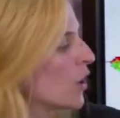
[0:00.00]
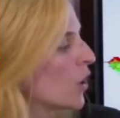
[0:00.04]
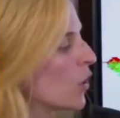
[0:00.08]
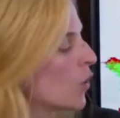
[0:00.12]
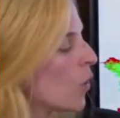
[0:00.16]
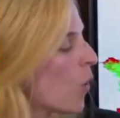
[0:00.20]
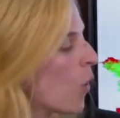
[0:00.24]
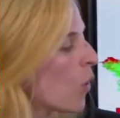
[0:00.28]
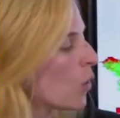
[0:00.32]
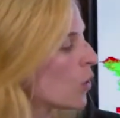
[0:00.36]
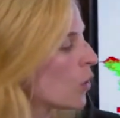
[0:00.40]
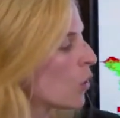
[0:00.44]

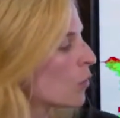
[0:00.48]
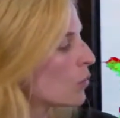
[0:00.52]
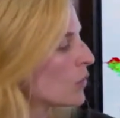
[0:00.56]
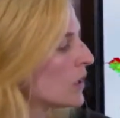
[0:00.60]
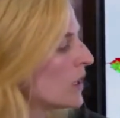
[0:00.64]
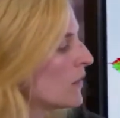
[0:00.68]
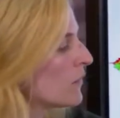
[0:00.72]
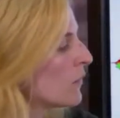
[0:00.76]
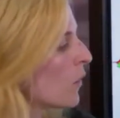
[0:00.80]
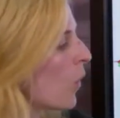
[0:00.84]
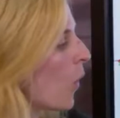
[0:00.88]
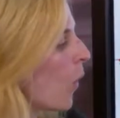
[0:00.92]

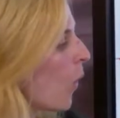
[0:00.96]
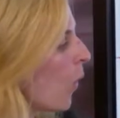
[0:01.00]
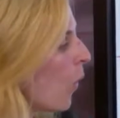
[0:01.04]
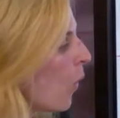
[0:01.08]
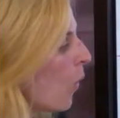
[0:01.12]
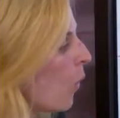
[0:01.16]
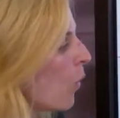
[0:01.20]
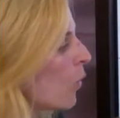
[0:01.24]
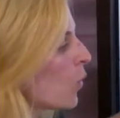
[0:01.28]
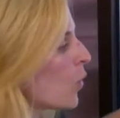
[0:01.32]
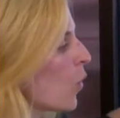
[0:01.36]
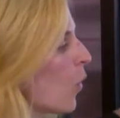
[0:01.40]

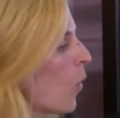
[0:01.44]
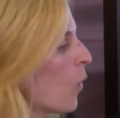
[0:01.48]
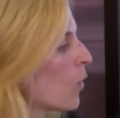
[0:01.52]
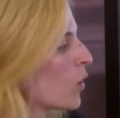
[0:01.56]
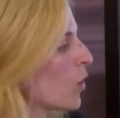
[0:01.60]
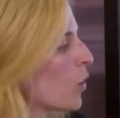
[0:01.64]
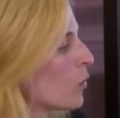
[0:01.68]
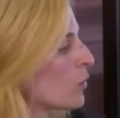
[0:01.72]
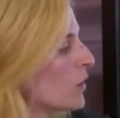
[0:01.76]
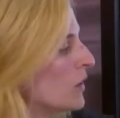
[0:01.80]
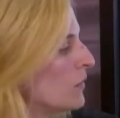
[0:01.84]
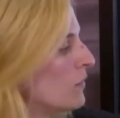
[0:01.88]
whole
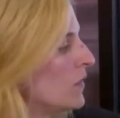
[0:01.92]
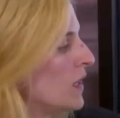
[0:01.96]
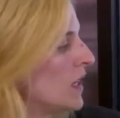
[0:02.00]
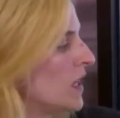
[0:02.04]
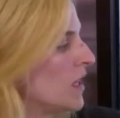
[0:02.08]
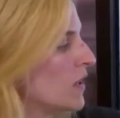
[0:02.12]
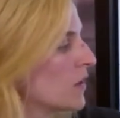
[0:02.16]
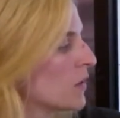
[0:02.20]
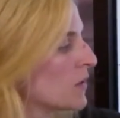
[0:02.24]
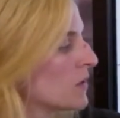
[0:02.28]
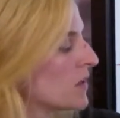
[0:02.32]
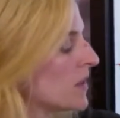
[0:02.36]
coral reef
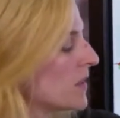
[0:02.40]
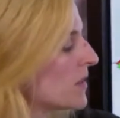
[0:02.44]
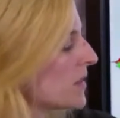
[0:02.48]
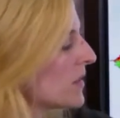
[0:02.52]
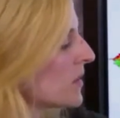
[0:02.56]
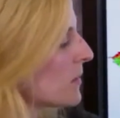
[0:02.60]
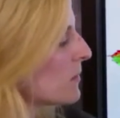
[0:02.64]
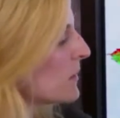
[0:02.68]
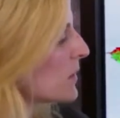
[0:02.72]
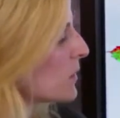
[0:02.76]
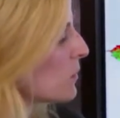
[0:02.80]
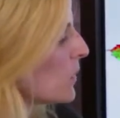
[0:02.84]

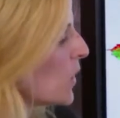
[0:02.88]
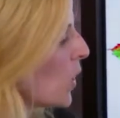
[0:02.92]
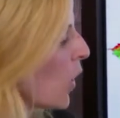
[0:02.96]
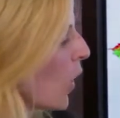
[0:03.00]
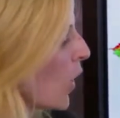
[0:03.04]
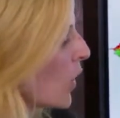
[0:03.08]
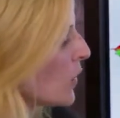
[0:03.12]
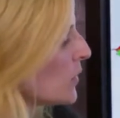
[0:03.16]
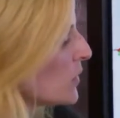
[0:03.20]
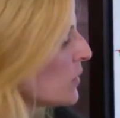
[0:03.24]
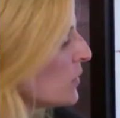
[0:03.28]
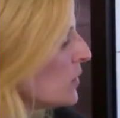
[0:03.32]
ecosystems. We
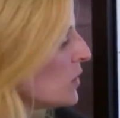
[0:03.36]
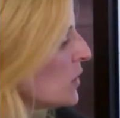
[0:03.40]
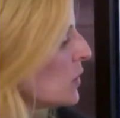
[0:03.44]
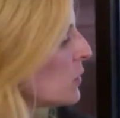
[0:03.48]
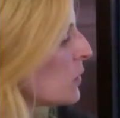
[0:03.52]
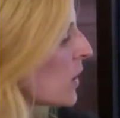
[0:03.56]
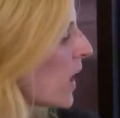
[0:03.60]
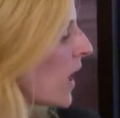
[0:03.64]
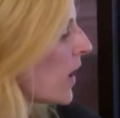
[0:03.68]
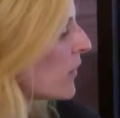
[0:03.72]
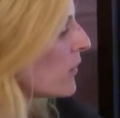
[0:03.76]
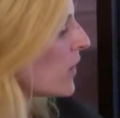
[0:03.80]
also do
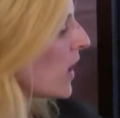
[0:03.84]
have